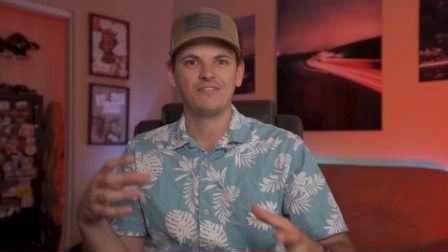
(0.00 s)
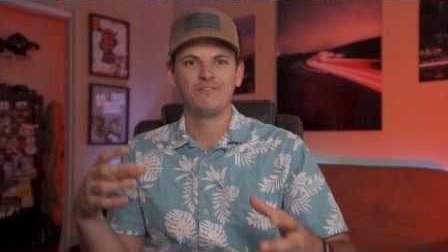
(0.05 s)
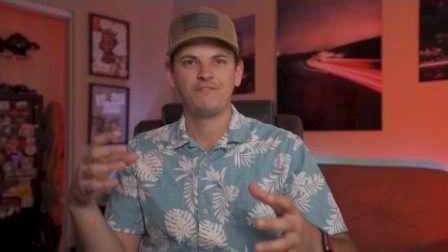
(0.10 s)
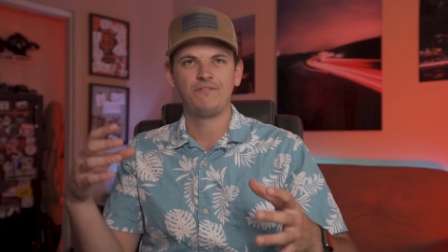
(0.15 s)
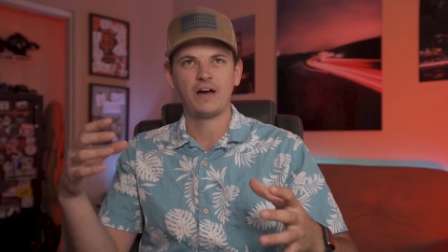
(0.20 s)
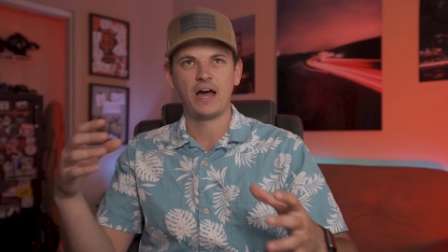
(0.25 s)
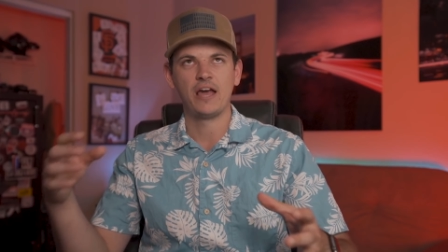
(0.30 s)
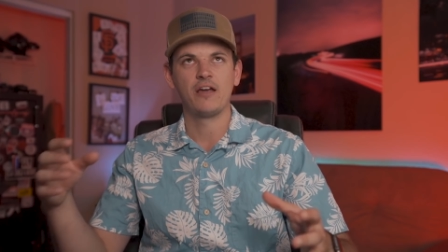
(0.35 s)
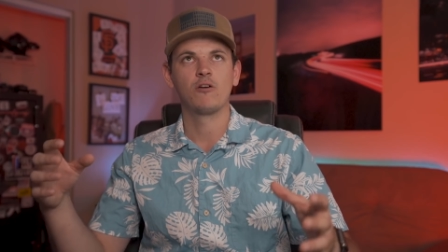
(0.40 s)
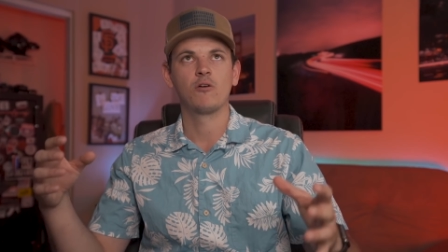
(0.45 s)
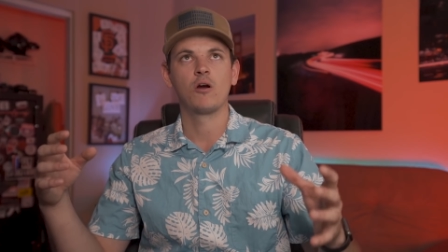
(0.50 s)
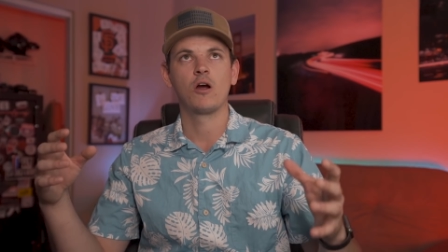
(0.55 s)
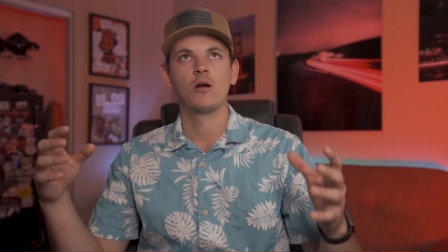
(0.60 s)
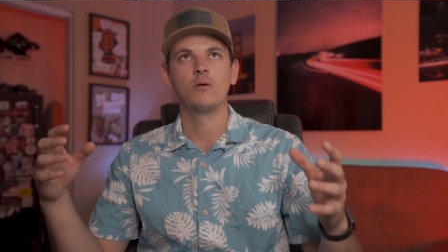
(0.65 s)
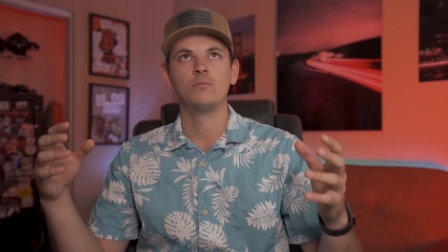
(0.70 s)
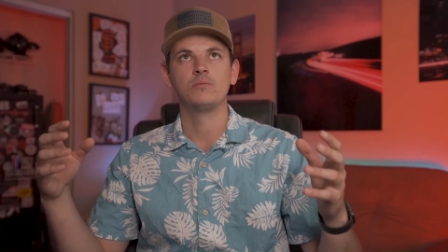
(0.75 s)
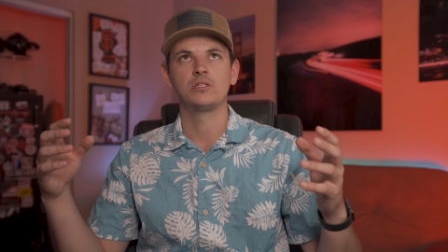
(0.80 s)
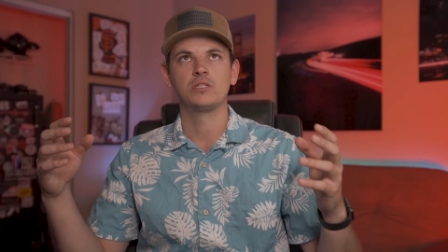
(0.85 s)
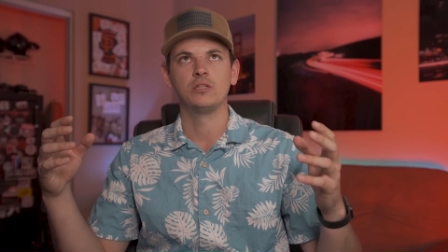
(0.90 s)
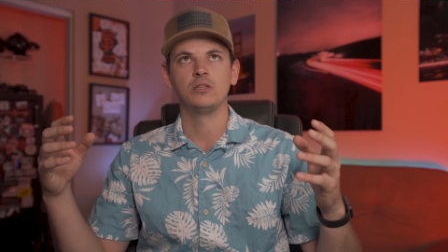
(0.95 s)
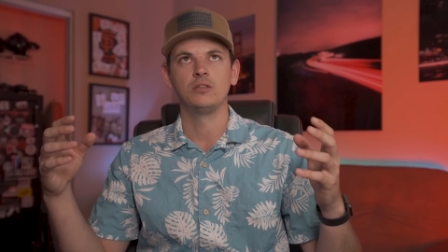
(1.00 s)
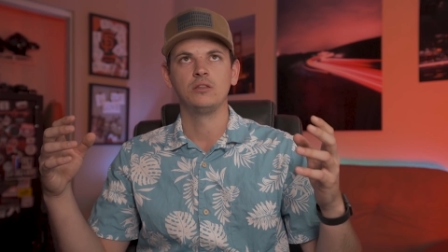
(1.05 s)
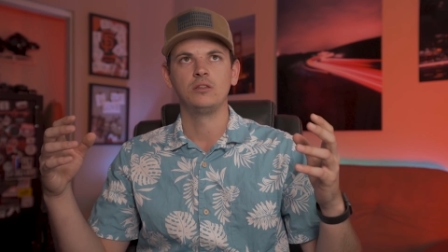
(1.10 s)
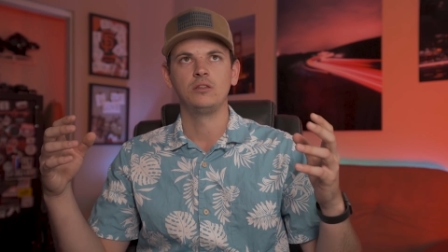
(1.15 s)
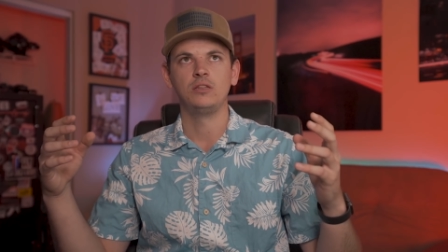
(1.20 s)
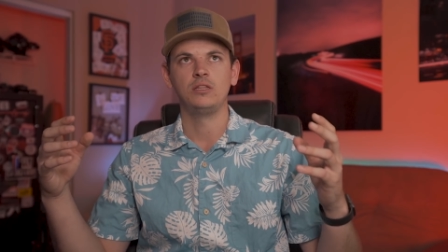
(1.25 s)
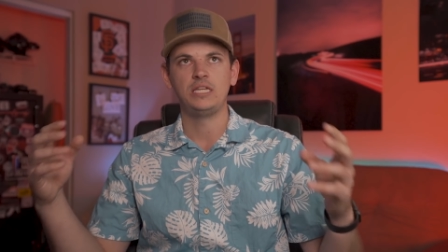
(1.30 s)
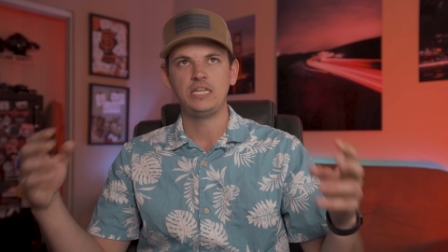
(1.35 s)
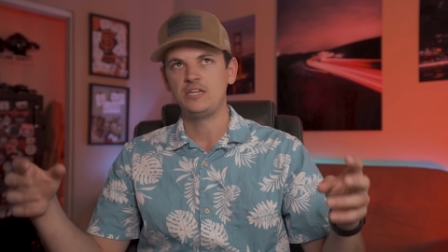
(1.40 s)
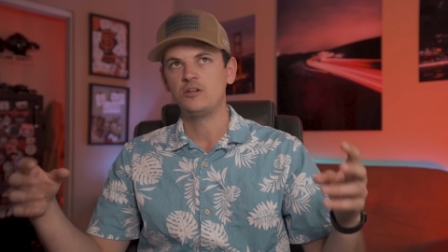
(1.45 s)
firearms
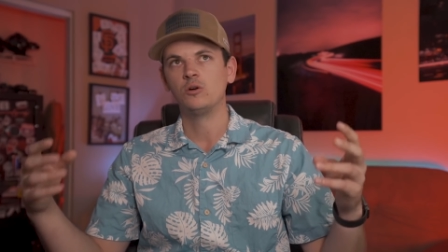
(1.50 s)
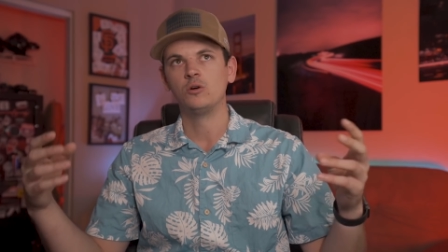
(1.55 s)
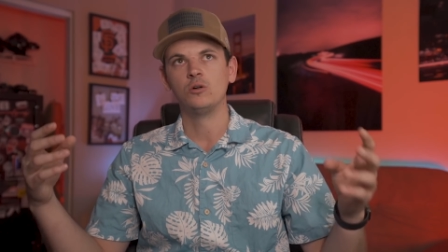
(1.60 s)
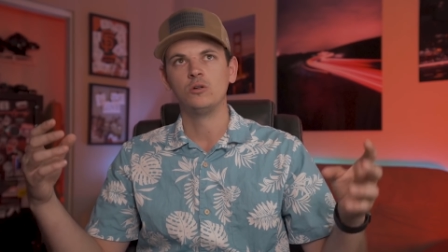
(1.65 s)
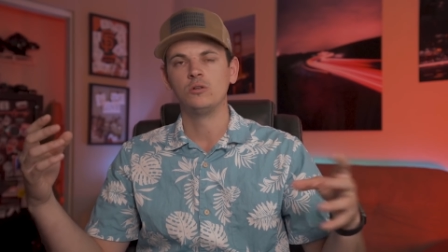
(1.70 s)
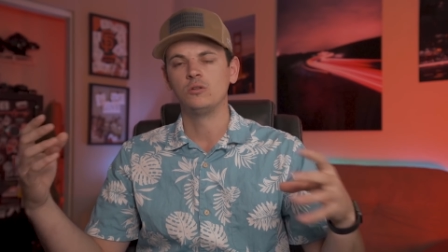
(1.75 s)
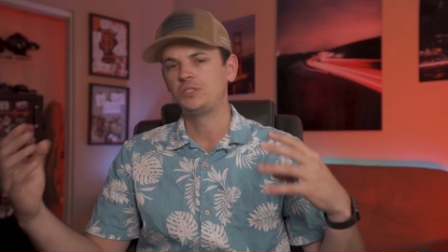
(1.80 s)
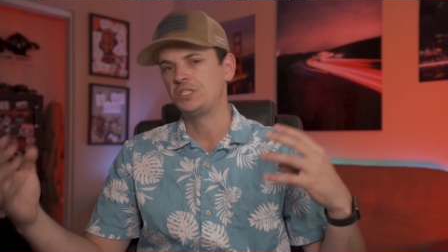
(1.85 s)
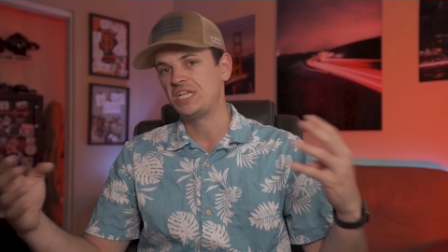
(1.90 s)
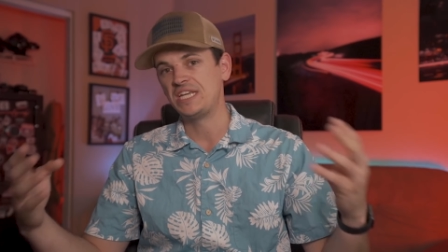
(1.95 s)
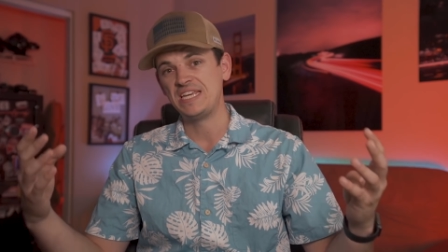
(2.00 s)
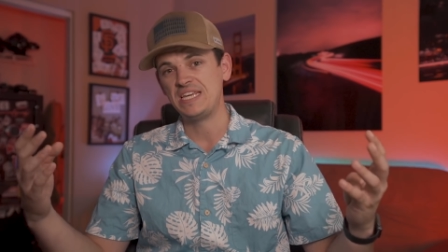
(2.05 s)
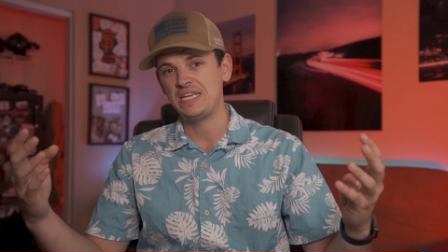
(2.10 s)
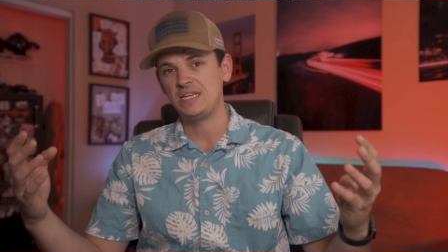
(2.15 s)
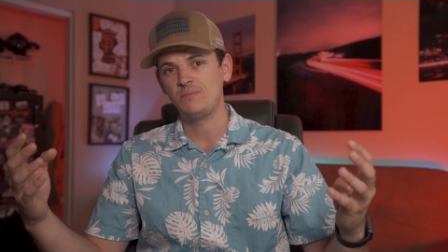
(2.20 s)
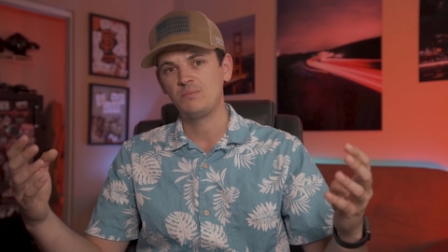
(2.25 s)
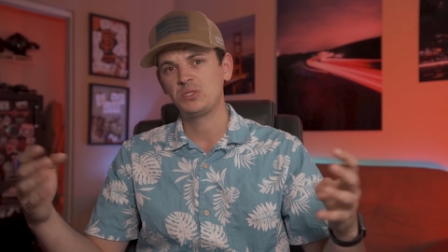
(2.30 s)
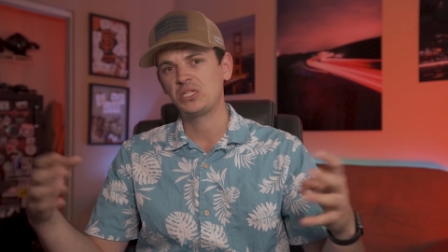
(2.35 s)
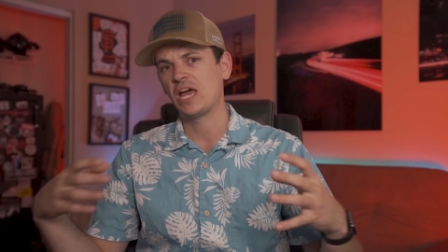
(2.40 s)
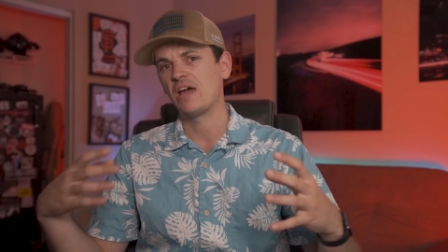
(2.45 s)
legal teams